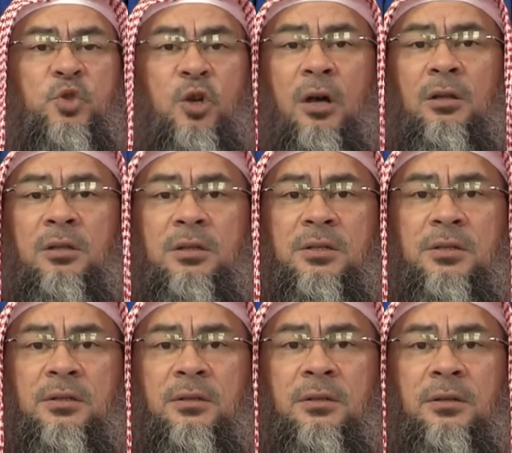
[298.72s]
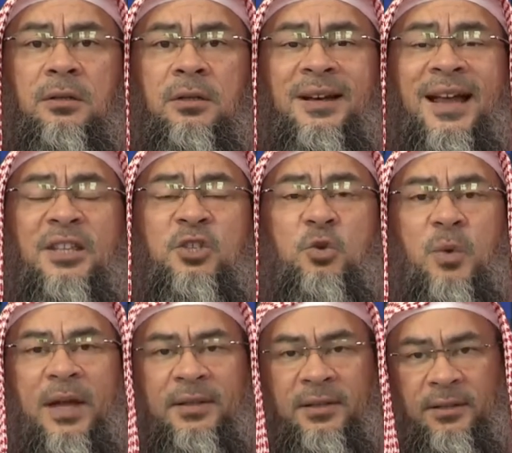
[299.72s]
scholars
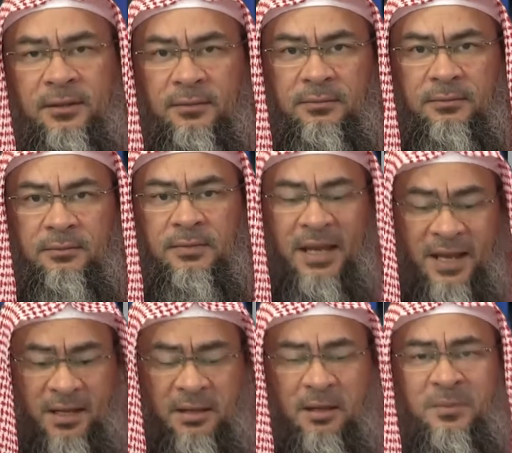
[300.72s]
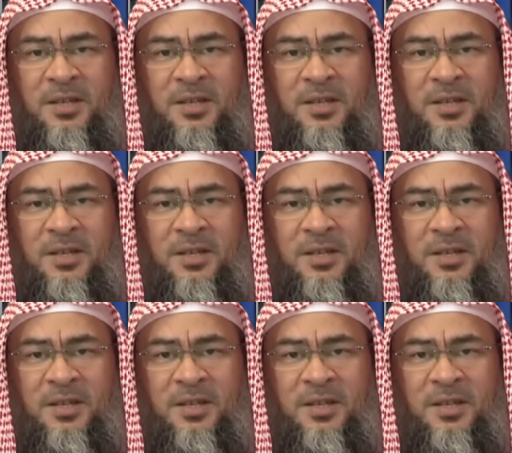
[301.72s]
graduated. In the